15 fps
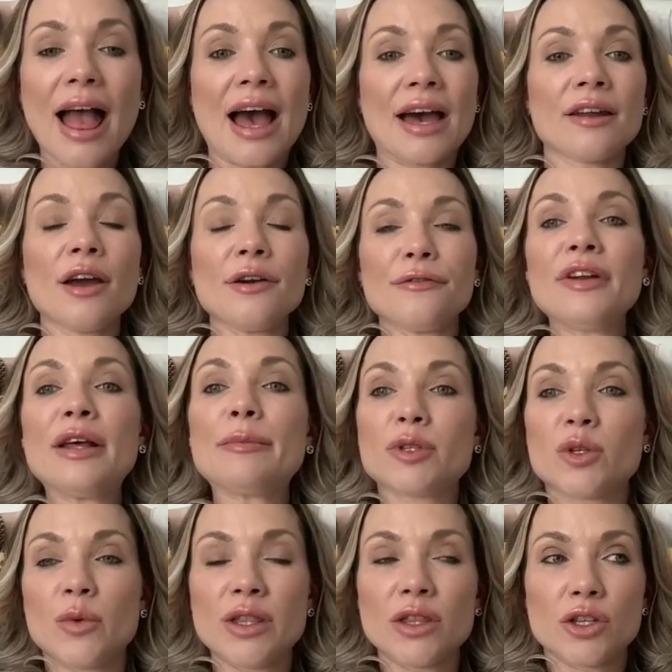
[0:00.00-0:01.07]
And I flip
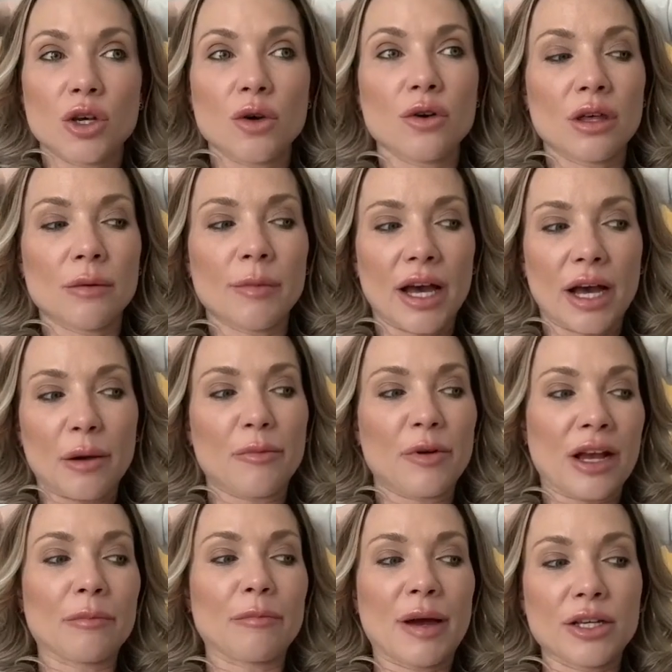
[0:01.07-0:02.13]
between the two of them like a
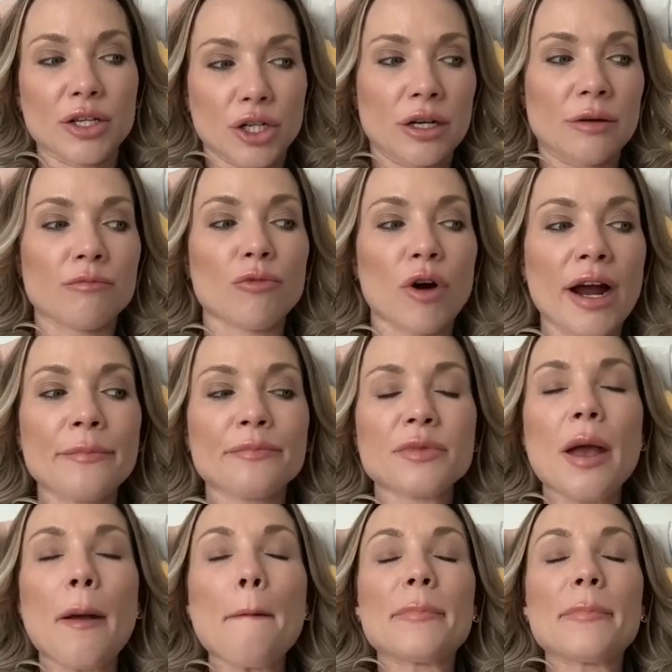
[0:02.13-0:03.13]
freaking pendulum, right?